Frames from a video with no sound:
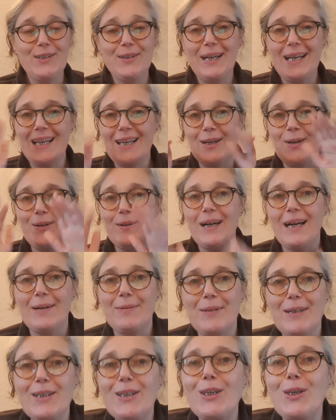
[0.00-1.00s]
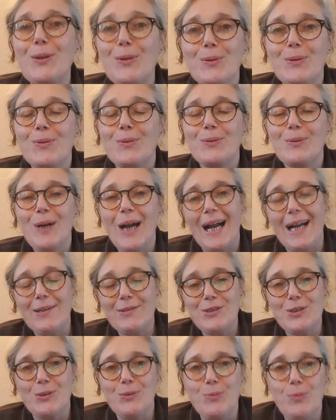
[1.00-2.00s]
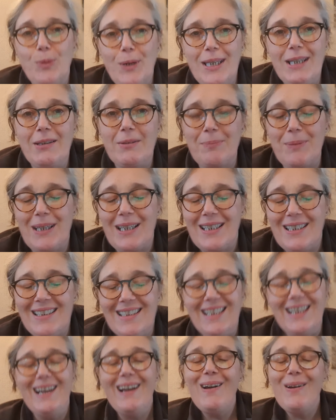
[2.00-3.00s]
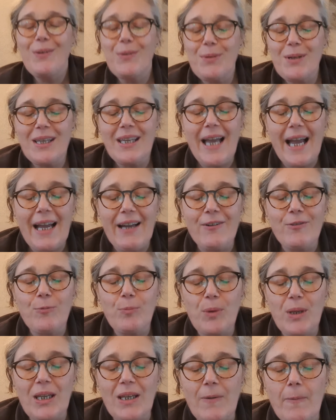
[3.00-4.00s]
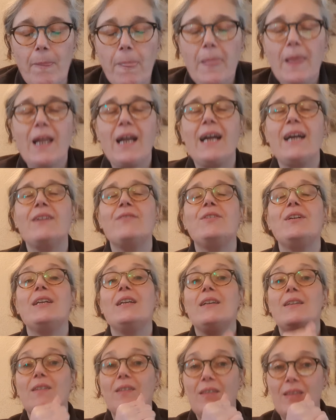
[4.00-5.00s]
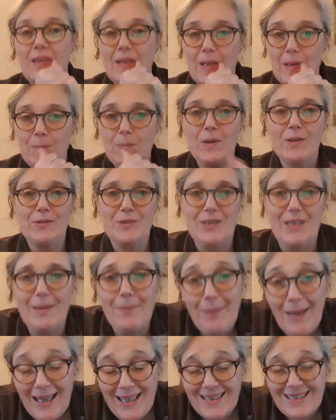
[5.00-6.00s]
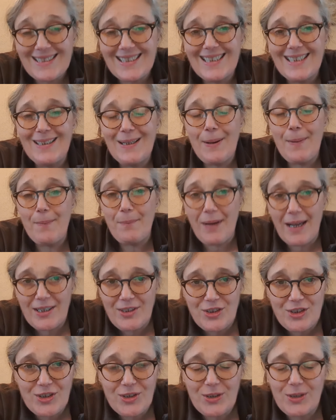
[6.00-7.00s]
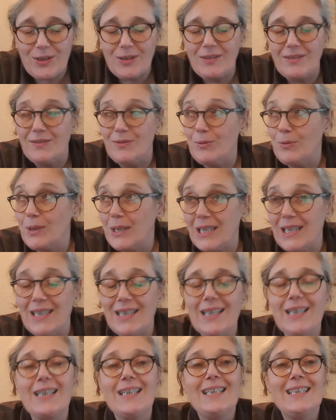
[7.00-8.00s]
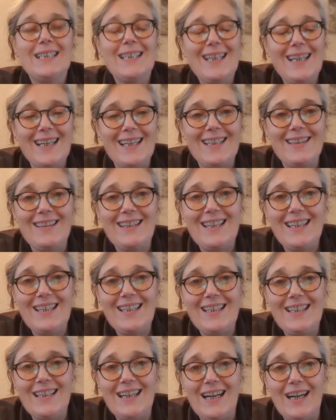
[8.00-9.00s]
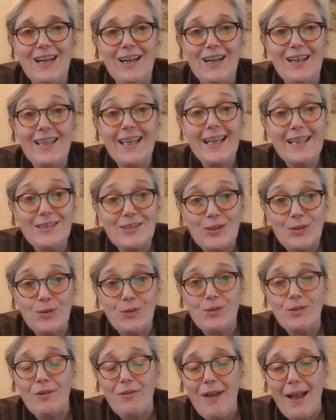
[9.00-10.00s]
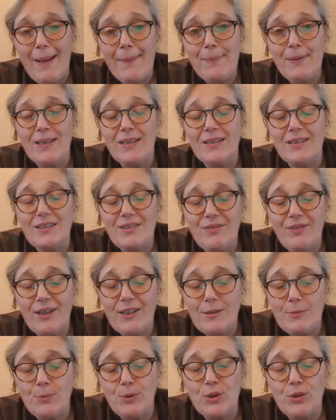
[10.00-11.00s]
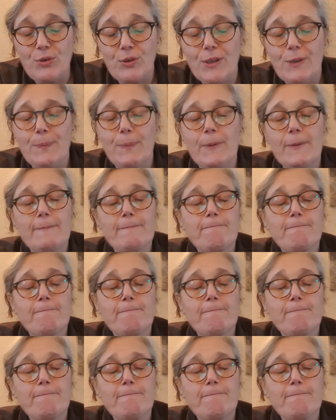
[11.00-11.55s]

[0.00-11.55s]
hello, how are you? How's your week been? We have been having the most amazing, magical week in the uh, Kate's Corner of Happiness Facebook group